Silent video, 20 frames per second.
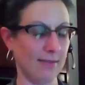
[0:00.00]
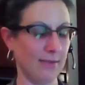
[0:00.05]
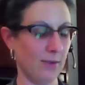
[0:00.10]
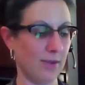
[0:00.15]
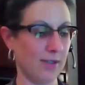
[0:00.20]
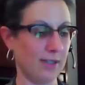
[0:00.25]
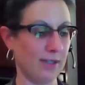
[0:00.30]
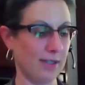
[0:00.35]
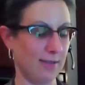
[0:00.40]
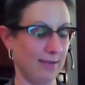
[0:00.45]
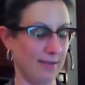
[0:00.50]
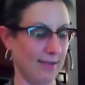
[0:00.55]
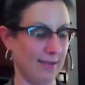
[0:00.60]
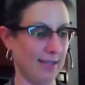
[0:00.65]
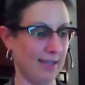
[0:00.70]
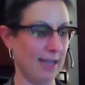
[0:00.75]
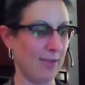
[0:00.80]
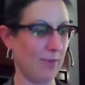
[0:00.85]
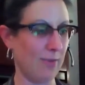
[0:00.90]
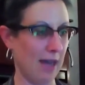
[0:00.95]
of course,
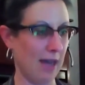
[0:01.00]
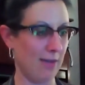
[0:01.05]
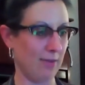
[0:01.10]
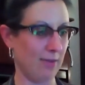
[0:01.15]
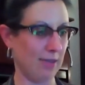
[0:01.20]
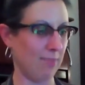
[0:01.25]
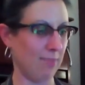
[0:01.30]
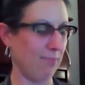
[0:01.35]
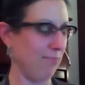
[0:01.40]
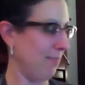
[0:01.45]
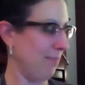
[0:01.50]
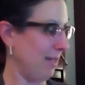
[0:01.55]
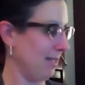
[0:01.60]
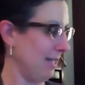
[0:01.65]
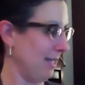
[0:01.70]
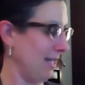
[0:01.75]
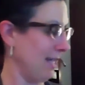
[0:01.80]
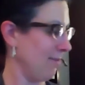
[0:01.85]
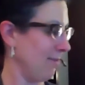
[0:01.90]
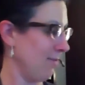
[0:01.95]
see why it was
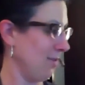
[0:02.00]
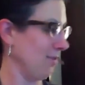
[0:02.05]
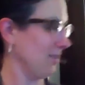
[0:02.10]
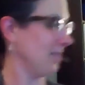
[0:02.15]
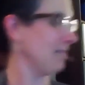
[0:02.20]
buzzing and it won't